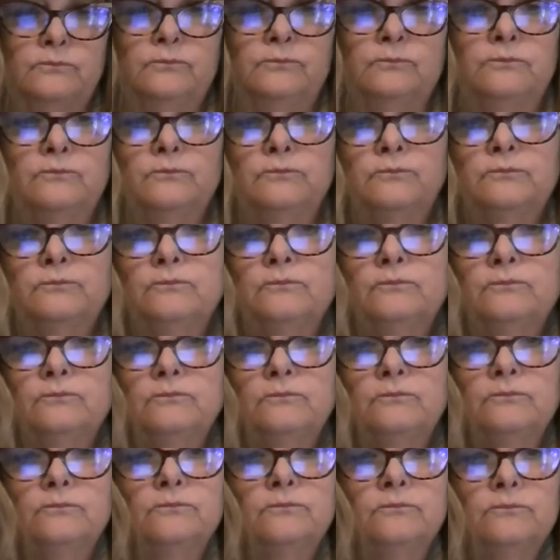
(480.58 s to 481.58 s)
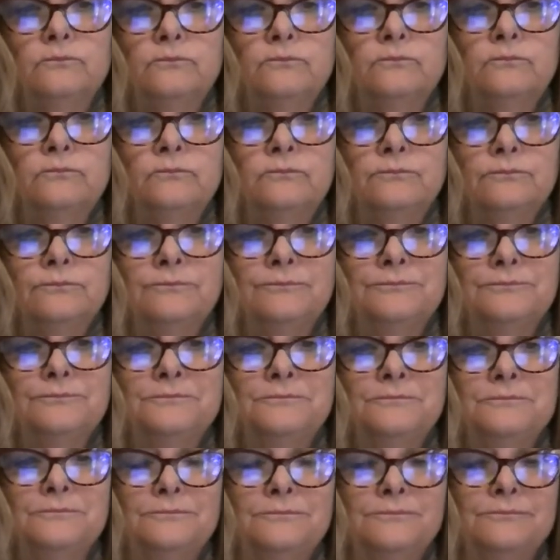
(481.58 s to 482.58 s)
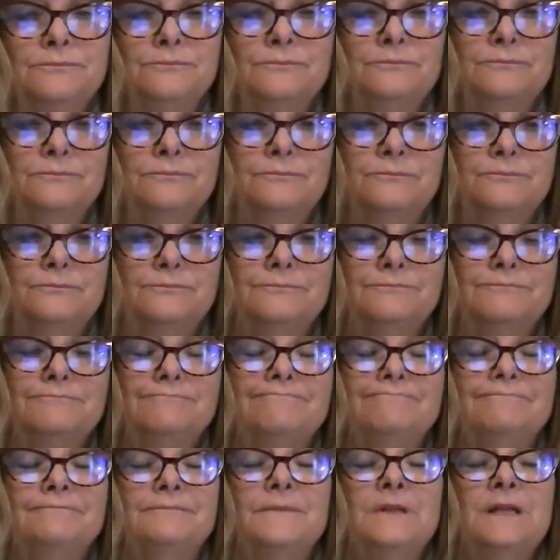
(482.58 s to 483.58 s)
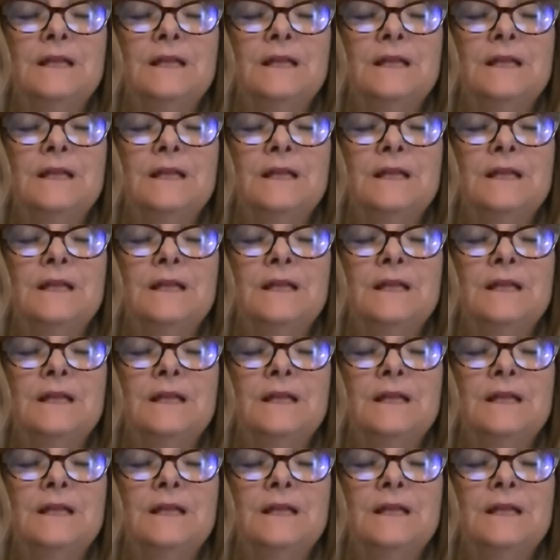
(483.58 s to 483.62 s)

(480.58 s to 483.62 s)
(silent)